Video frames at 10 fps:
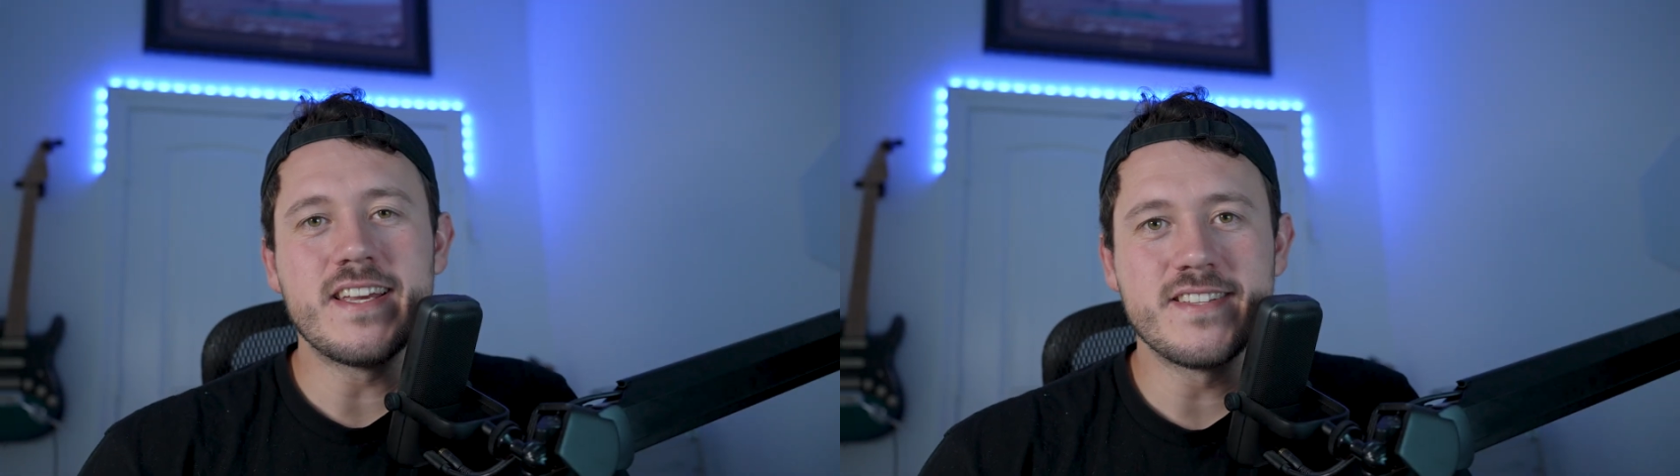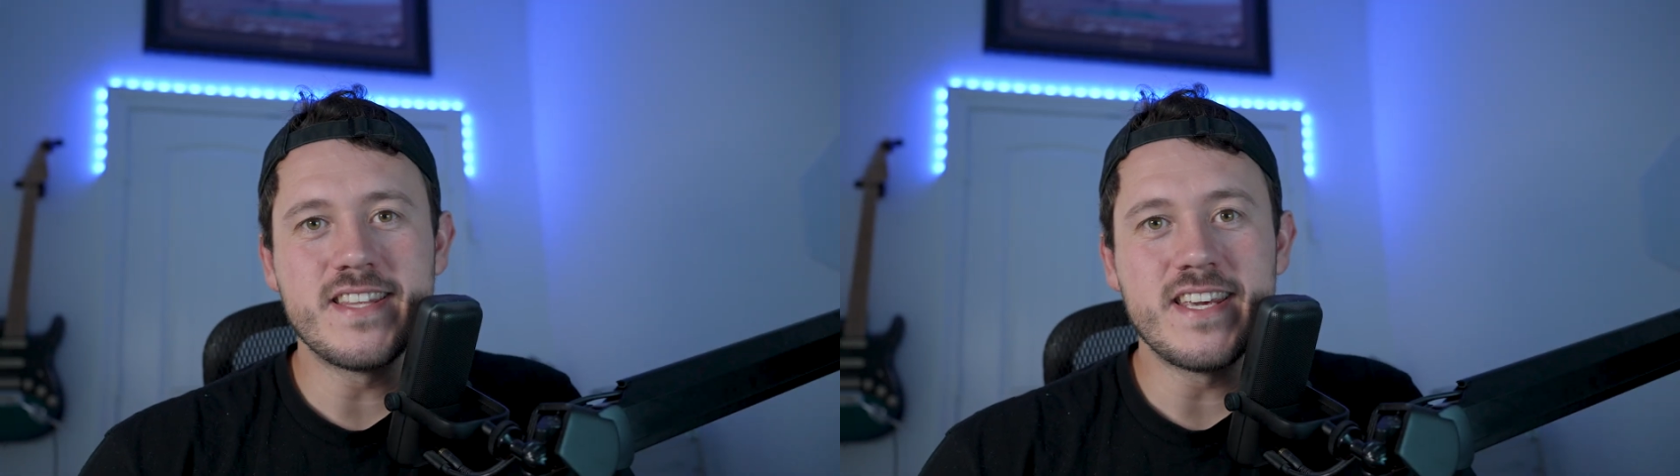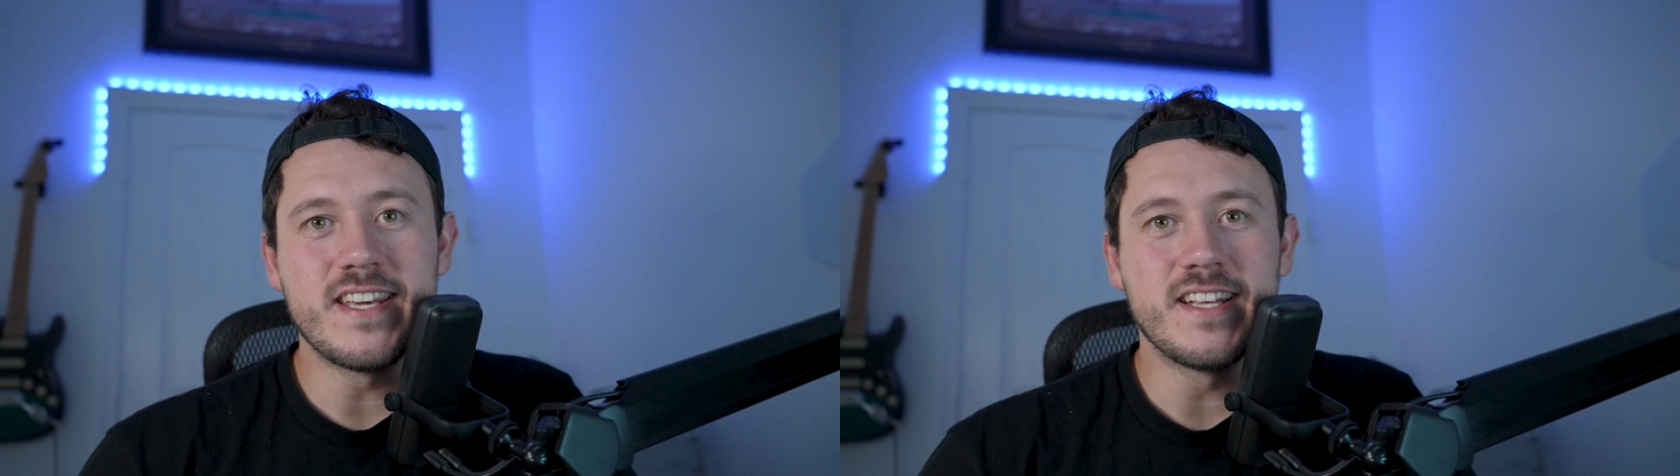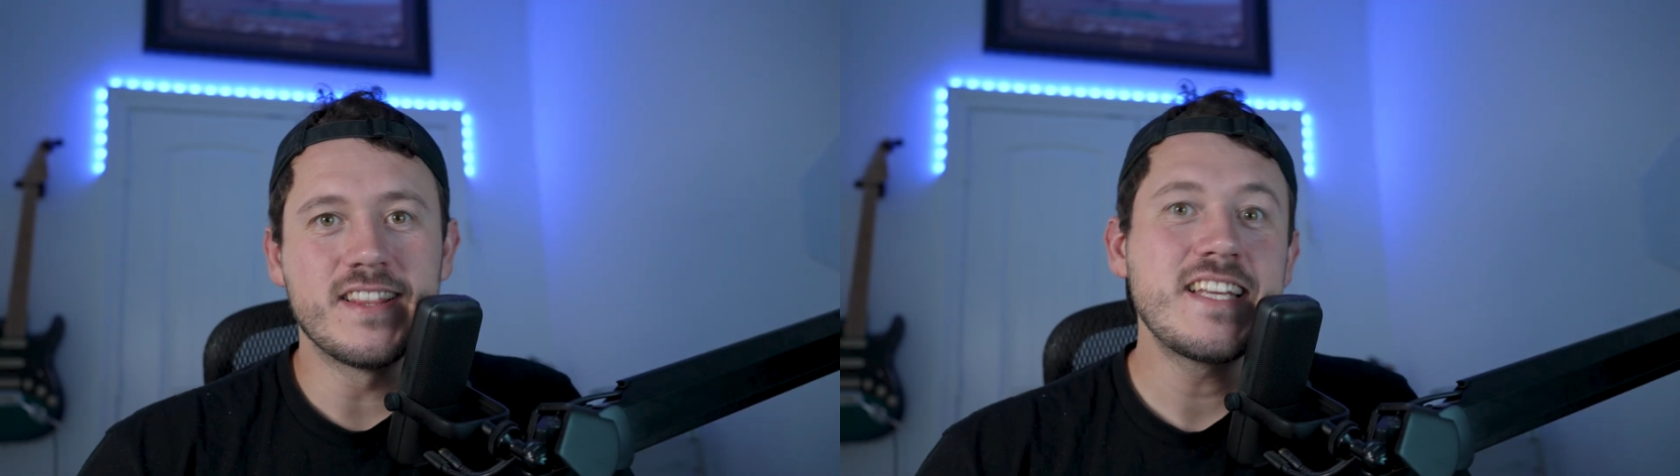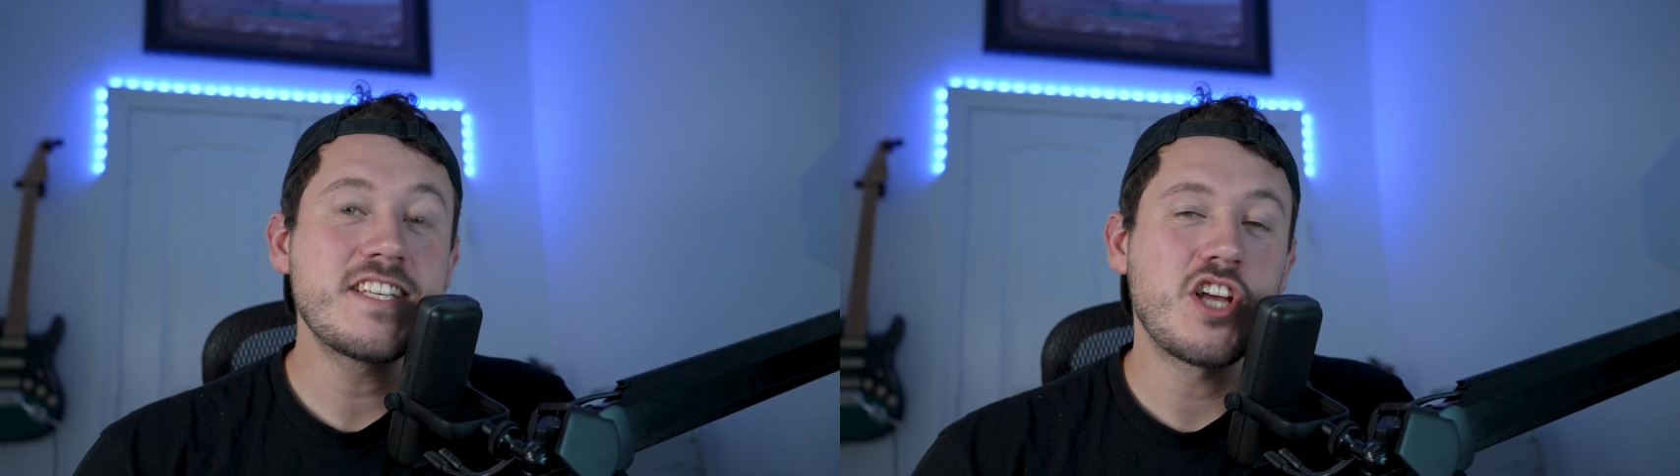is the
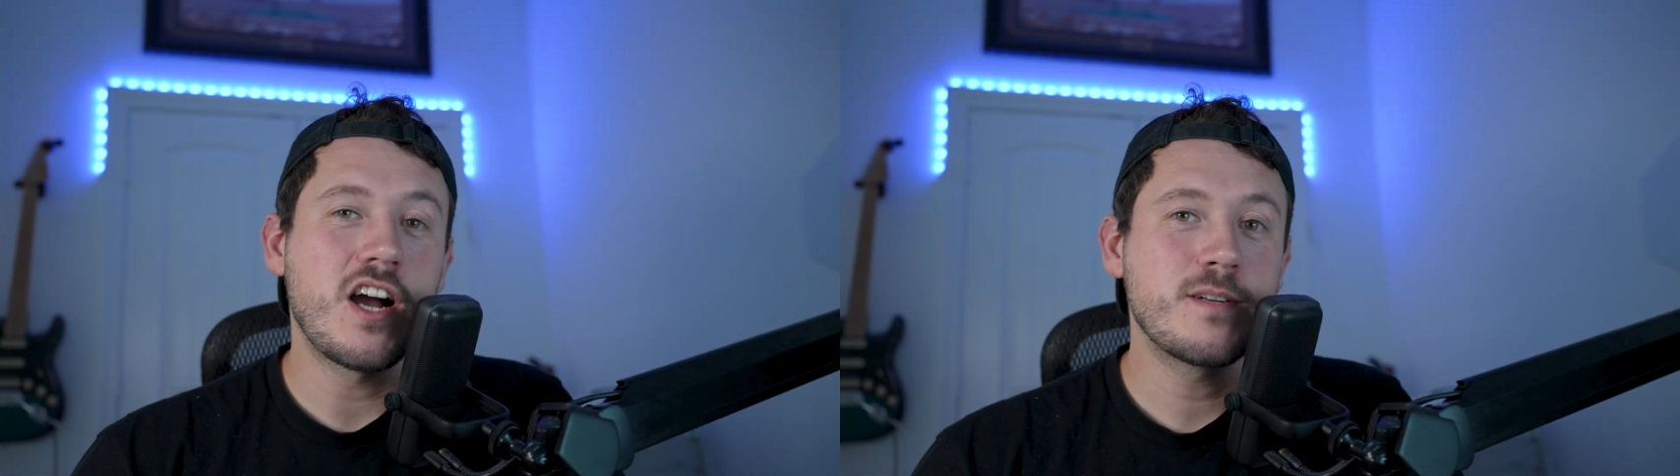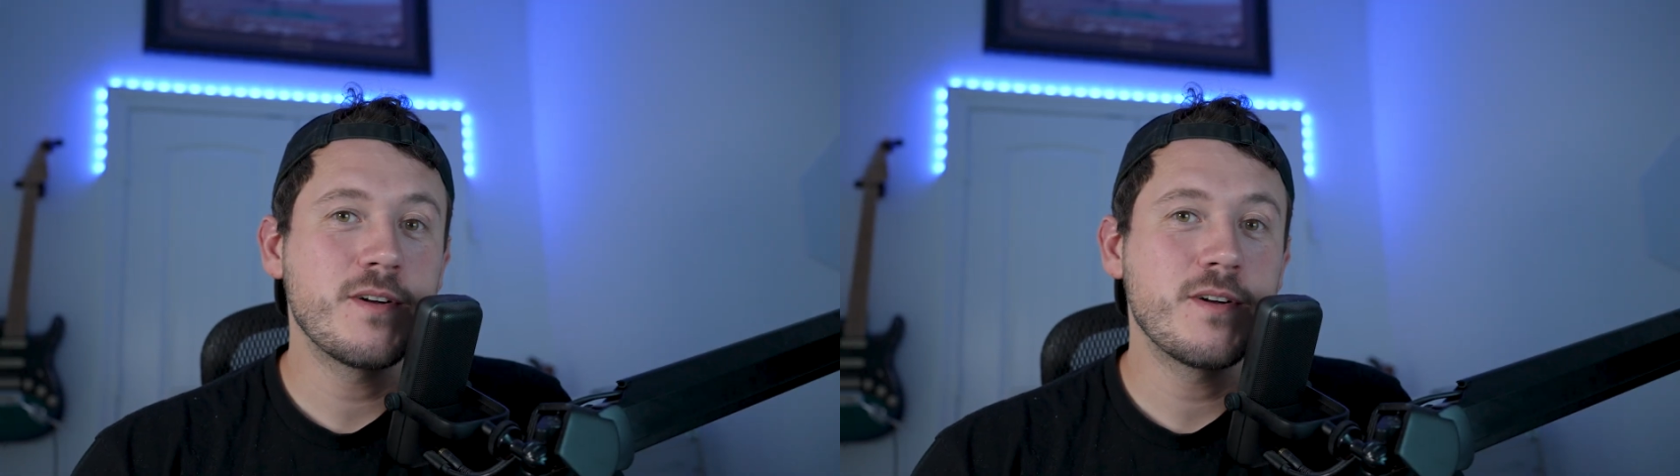least talked